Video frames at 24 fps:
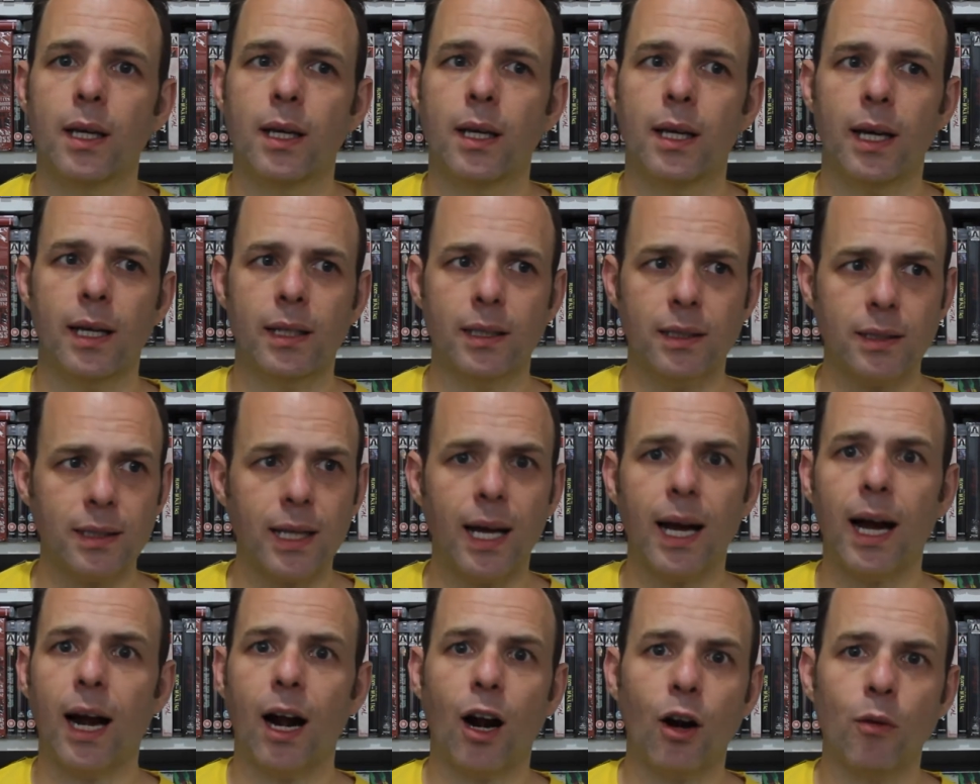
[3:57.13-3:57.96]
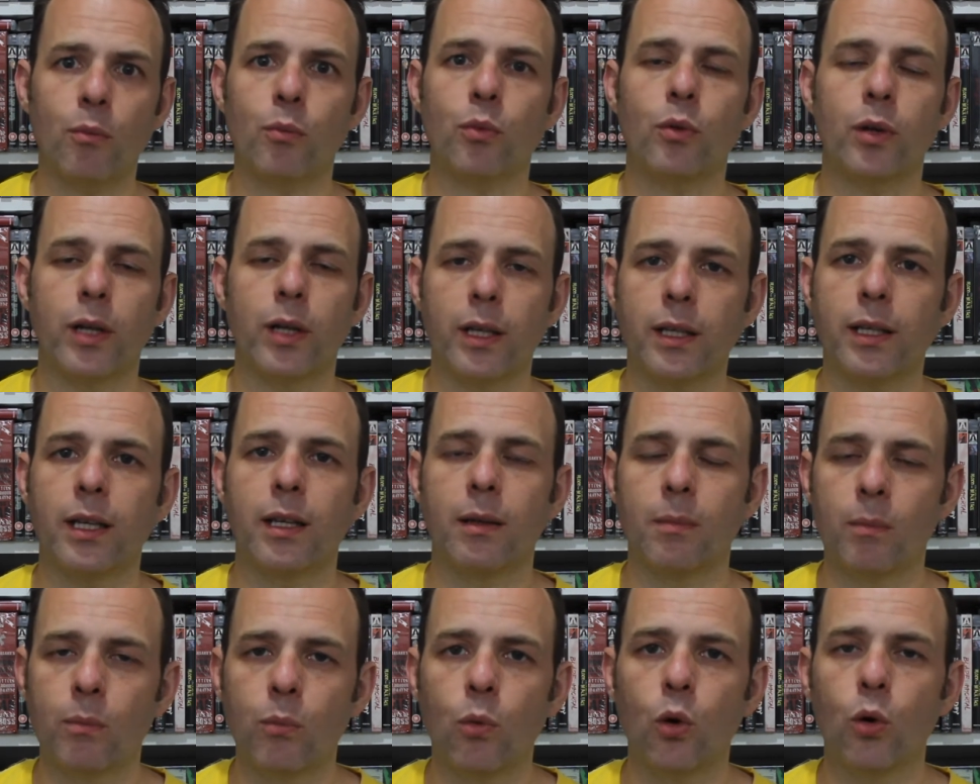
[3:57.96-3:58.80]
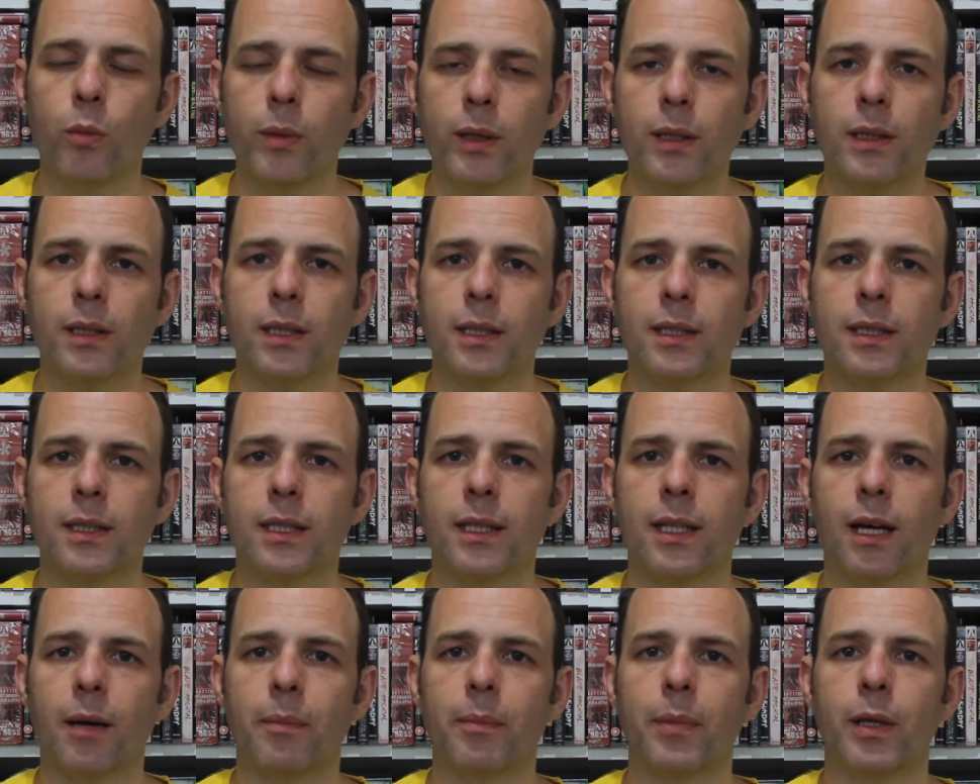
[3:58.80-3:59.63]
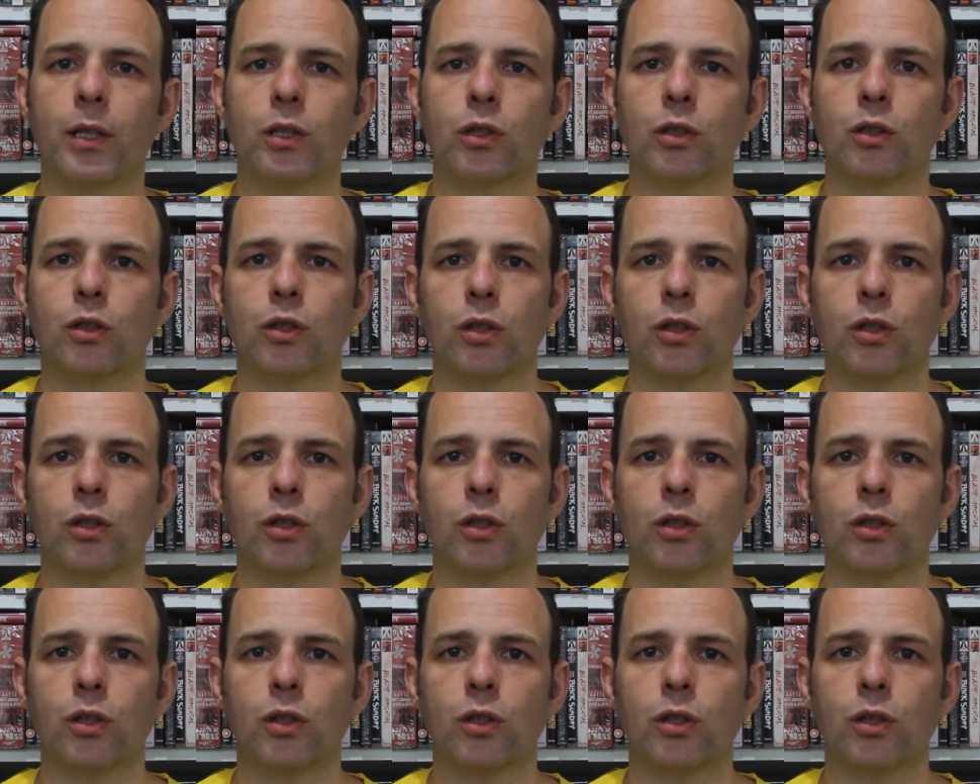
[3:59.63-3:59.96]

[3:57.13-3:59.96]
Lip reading: and it's a heartbreaking moment to see that person